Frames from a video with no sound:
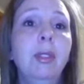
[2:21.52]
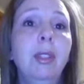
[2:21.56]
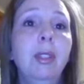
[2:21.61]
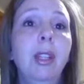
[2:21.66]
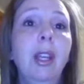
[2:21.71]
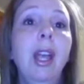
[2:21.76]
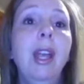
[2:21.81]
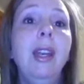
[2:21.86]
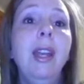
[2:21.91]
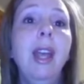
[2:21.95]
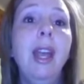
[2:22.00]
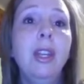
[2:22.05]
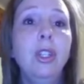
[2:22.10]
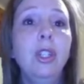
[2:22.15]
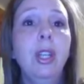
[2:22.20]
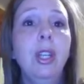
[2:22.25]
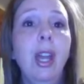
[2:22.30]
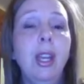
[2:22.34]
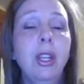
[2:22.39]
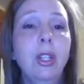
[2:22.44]
And
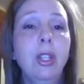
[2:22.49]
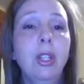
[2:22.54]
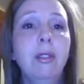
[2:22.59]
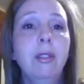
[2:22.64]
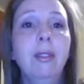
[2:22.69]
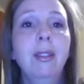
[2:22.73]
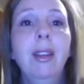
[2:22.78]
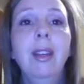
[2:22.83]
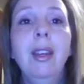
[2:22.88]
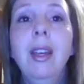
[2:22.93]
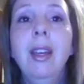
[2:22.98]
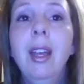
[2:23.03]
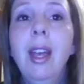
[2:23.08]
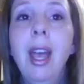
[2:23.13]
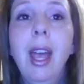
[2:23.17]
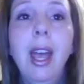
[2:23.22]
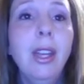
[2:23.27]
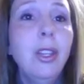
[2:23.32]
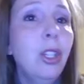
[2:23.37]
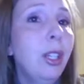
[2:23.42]
education.
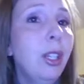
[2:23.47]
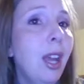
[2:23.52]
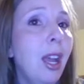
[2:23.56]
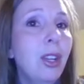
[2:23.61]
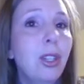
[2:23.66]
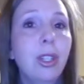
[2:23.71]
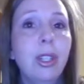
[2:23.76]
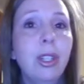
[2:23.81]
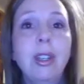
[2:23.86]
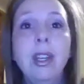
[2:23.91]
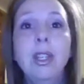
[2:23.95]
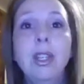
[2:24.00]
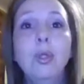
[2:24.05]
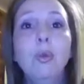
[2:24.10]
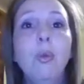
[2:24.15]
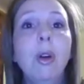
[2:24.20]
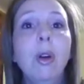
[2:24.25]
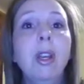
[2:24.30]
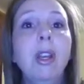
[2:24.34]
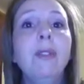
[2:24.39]
Education is
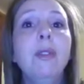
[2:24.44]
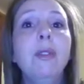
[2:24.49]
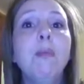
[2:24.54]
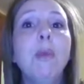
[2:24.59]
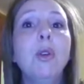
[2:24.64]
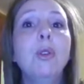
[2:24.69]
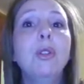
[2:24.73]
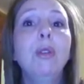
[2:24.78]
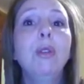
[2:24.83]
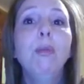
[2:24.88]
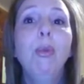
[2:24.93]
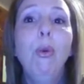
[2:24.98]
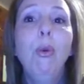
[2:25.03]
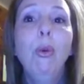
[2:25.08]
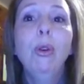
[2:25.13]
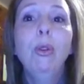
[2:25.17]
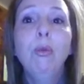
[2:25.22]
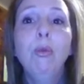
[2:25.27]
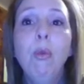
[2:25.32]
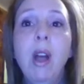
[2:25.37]
one of the most
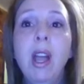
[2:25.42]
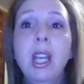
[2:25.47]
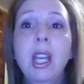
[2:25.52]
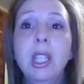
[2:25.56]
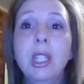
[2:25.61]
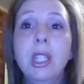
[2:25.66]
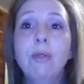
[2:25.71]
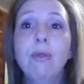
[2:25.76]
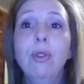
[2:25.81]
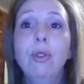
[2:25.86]
important ways